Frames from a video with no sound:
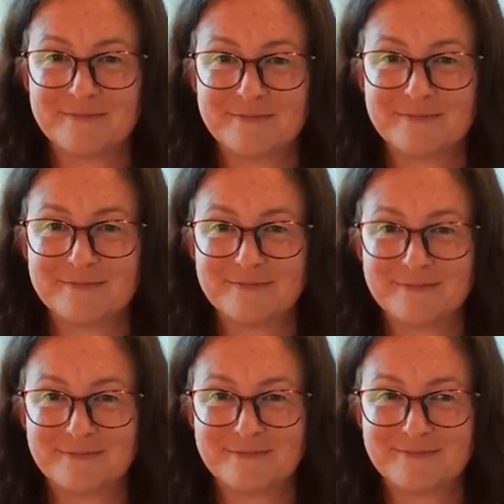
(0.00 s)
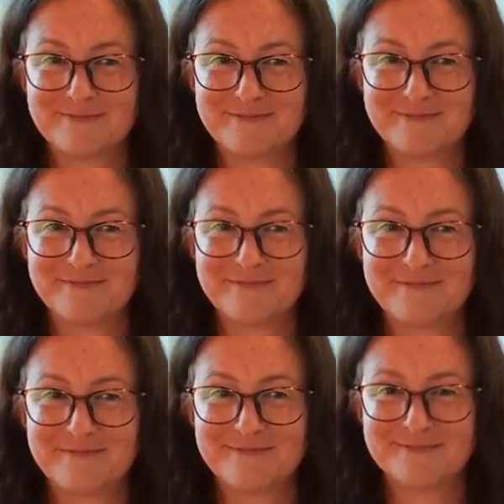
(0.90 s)

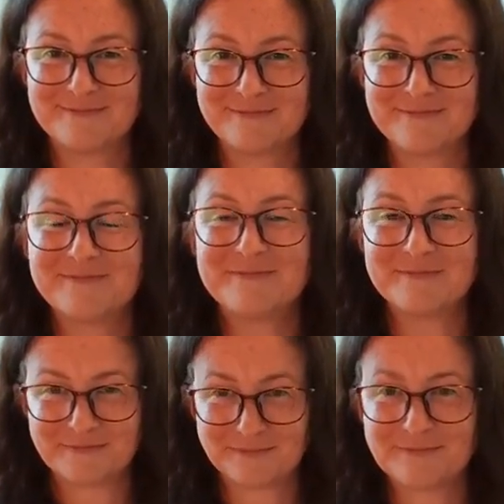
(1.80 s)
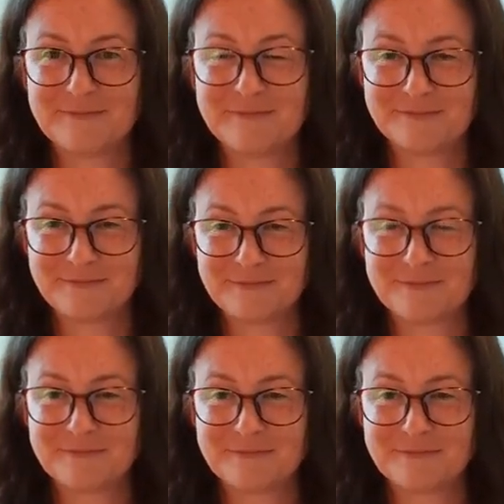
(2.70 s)

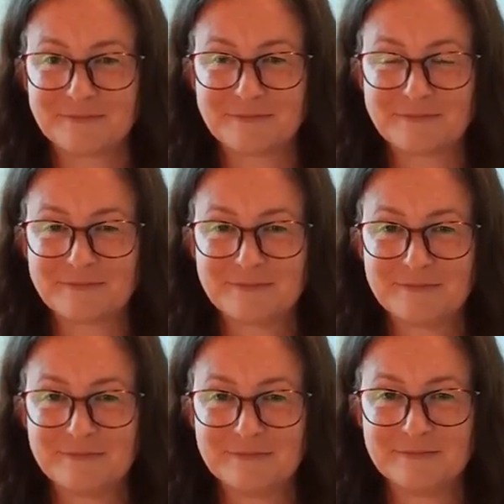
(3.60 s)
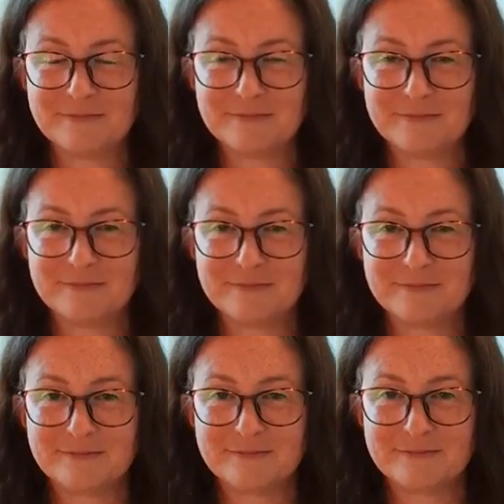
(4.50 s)

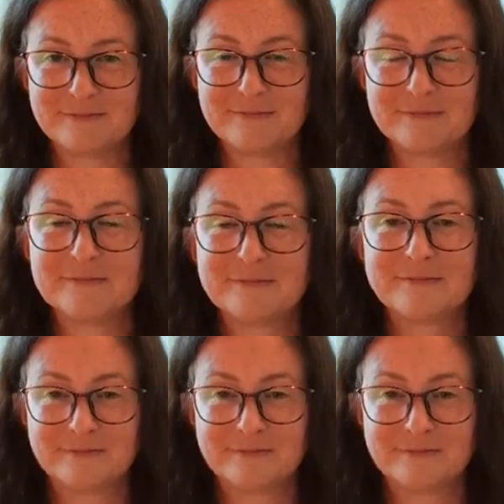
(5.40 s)
(silent)